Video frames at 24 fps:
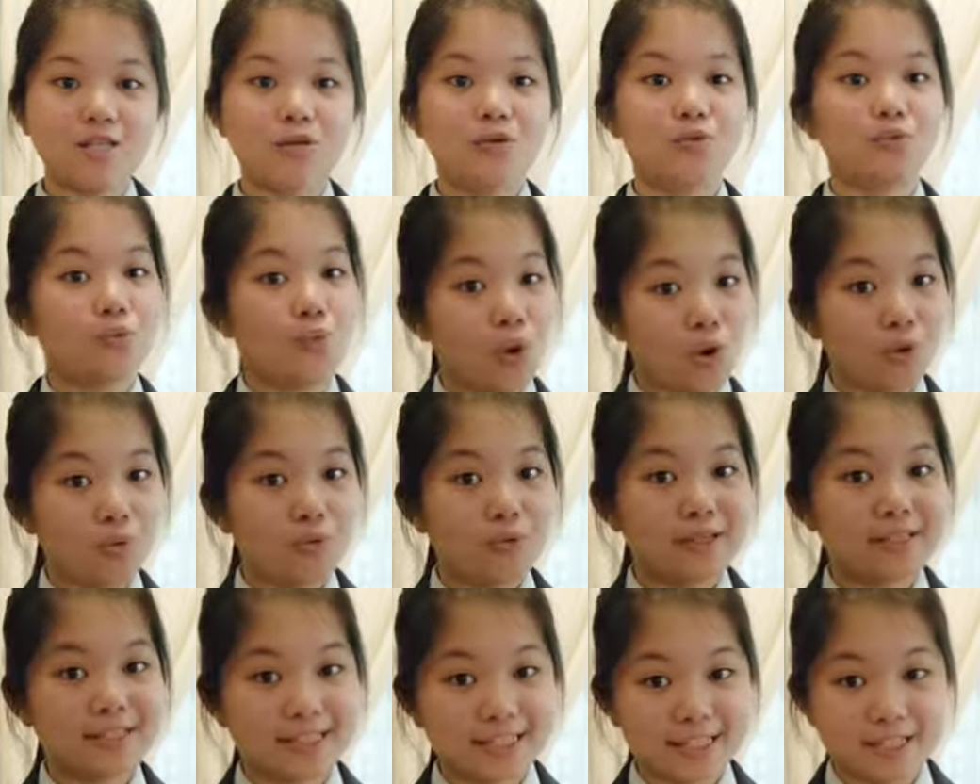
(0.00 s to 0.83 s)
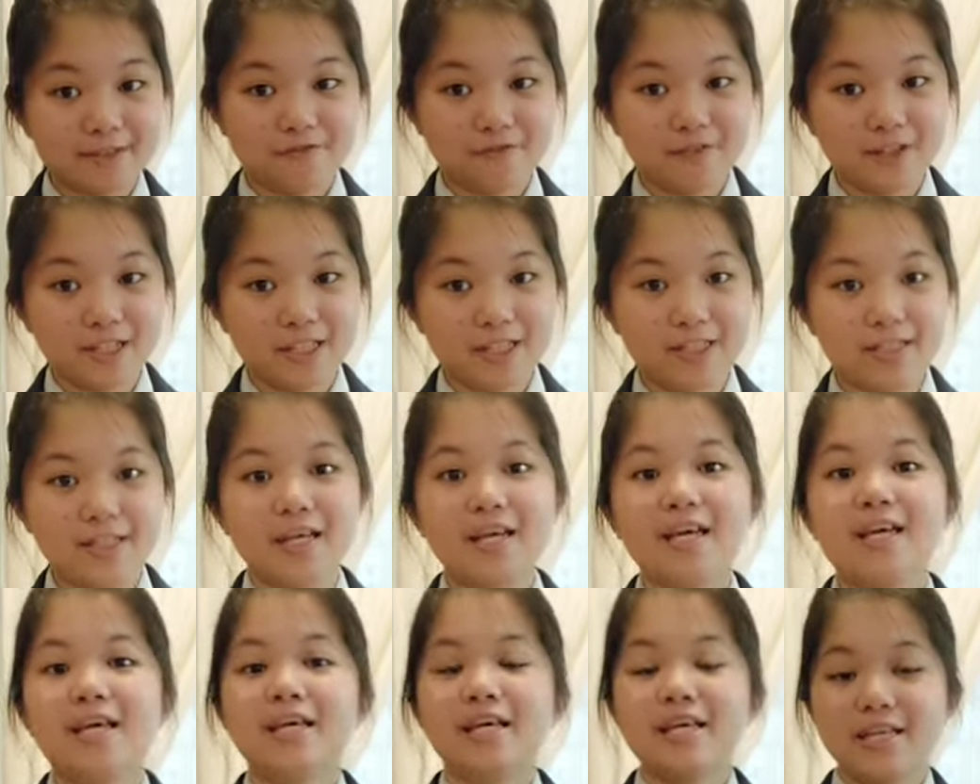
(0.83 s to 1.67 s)
the world we live in.
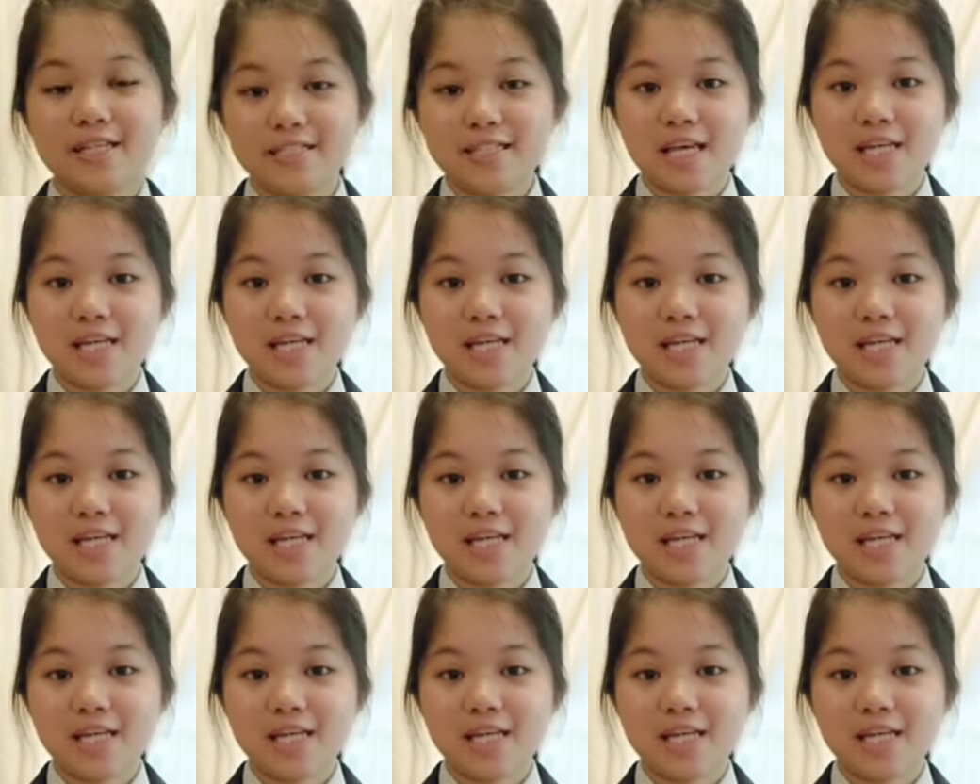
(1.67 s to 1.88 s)
It